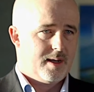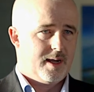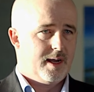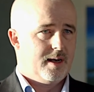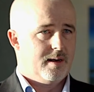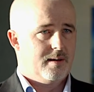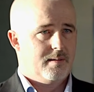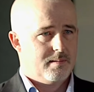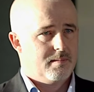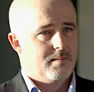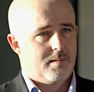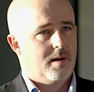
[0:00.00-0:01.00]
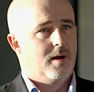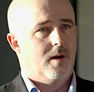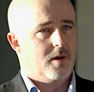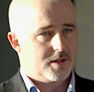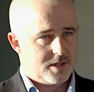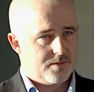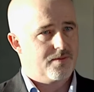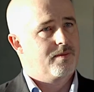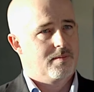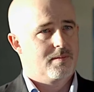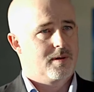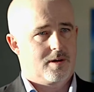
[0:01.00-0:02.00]
in lots of
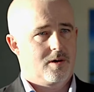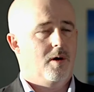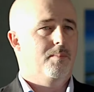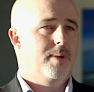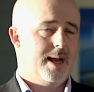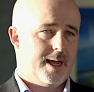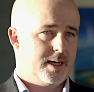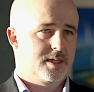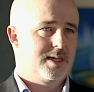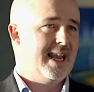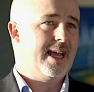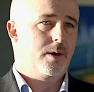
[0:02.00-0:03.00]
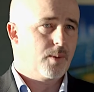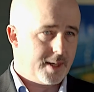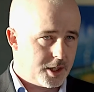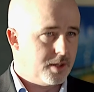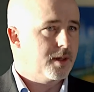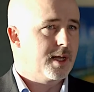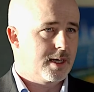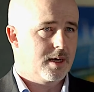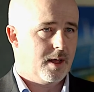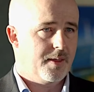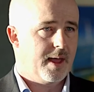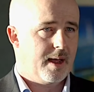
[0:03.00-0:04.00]
complex language and things
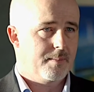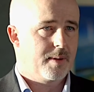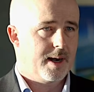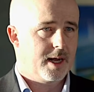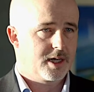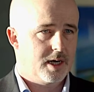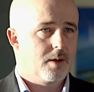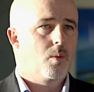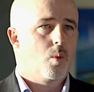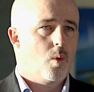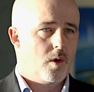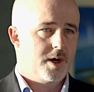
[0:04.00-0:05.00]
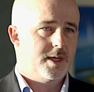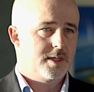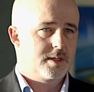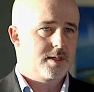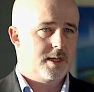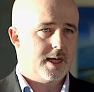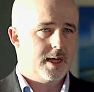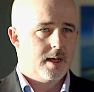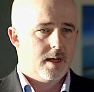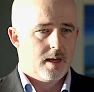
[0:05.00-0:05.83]
like that, but actually what is the